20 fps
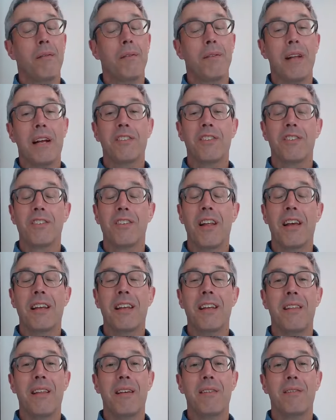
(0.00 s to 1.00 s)
Dr.
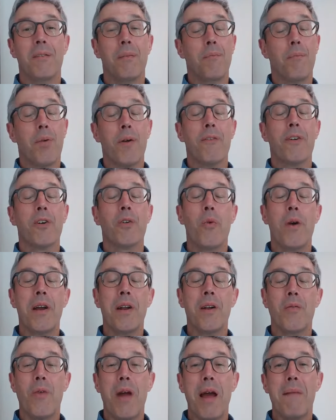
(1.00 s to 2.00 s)
Solanki, the perfect way
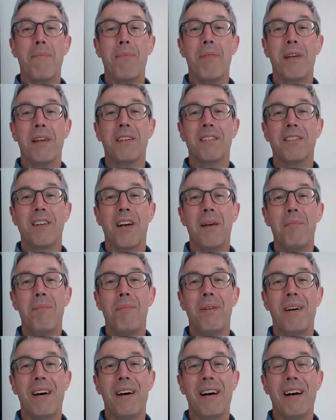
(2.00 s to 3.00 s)
to wrap things up.
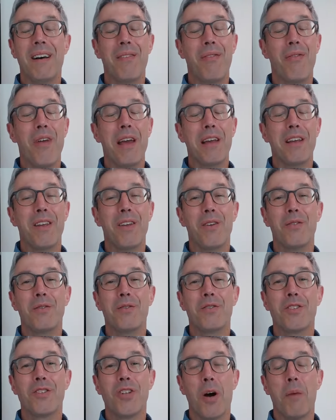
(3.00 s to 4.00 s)
Thank you
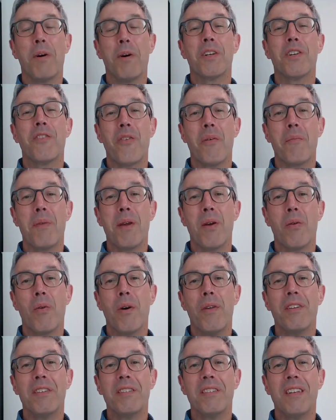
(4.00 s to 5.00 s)
so much for being
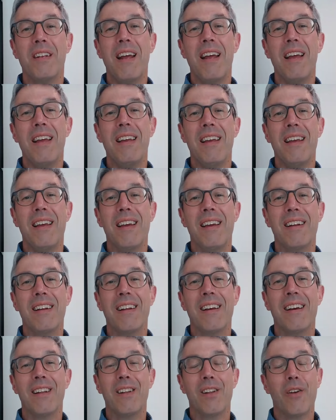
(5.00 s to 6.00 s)
with us today, and
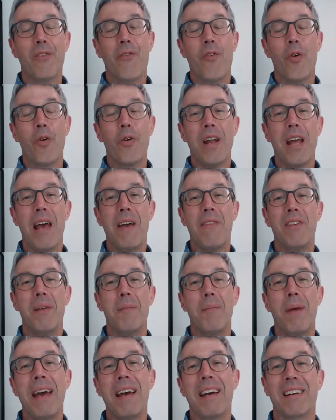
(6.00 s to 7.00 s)
look forward to having you
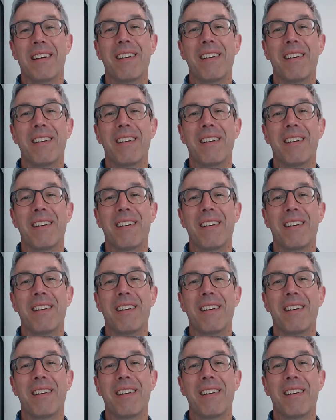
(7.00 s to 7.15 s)
back.